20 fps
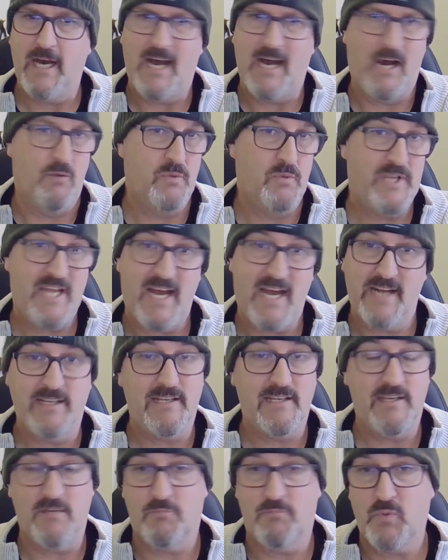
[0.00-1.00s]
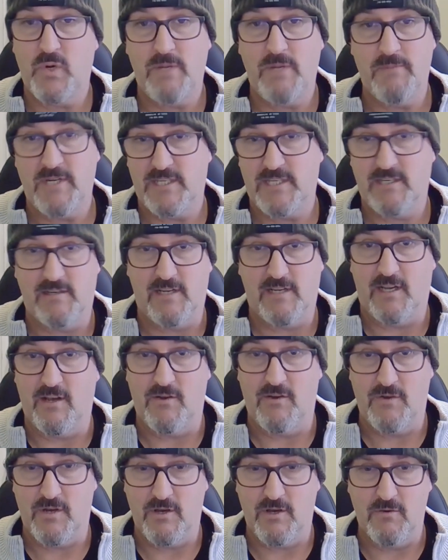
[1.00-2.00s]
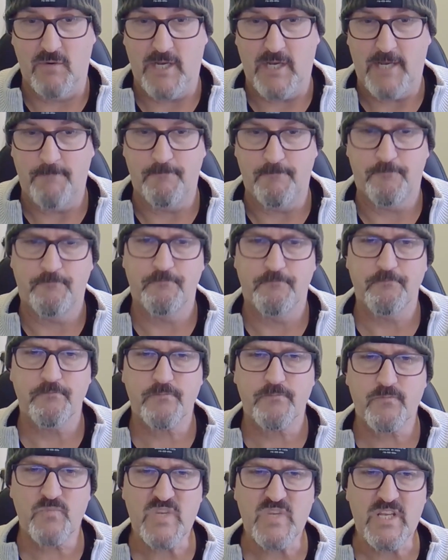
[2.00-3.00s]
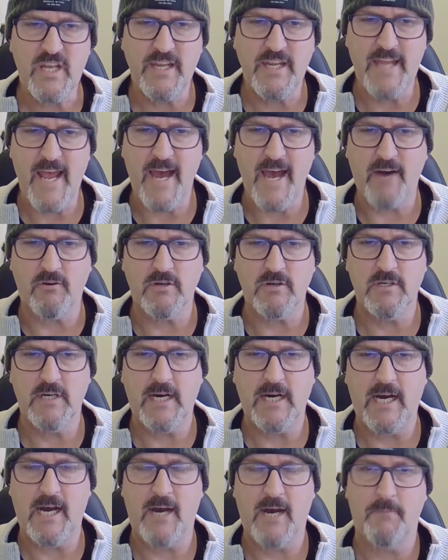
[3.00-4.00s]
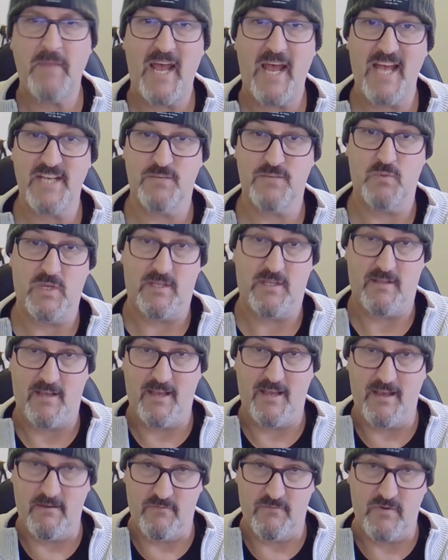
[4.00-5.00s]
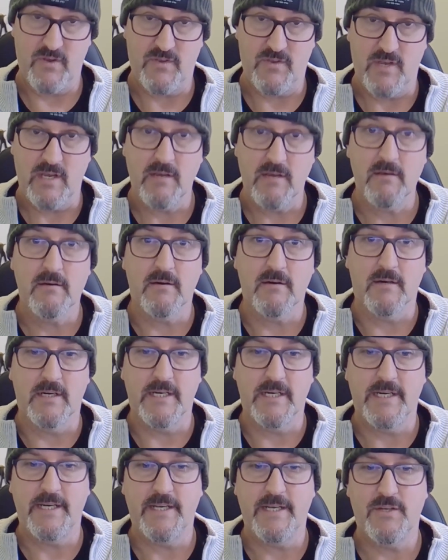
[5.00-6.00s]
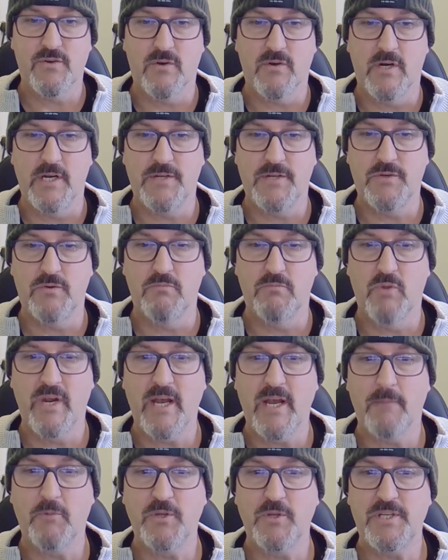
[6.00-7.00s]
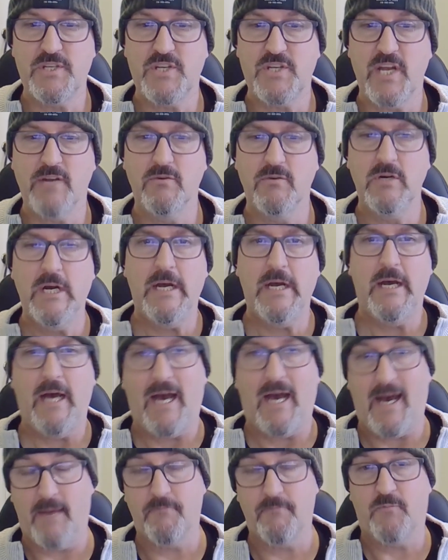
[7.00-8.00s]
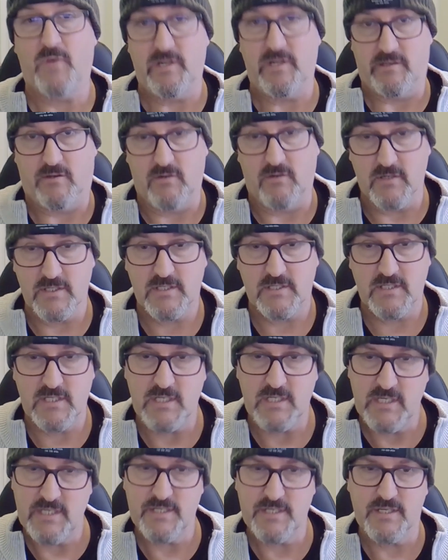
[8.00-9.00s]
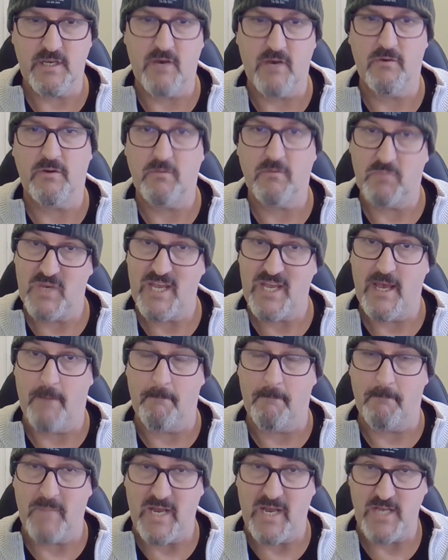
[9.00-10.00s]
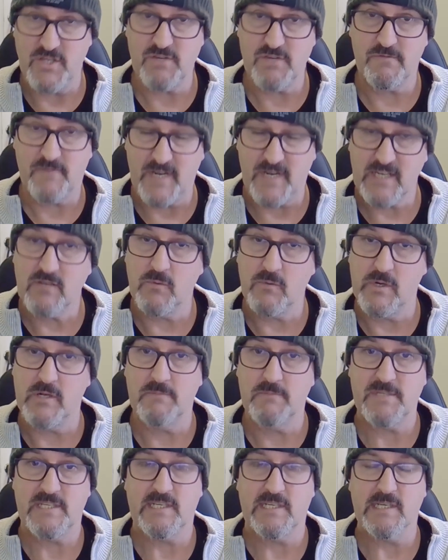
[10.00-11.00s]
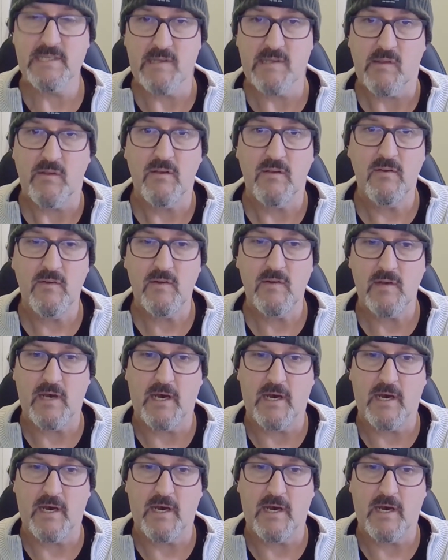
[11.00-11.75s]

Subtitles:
Without it, you're pretty much going to go nowhere. Now, as with everything I try to bring up on this channel, upfront costs is going to be a major factor when I'm discussing this.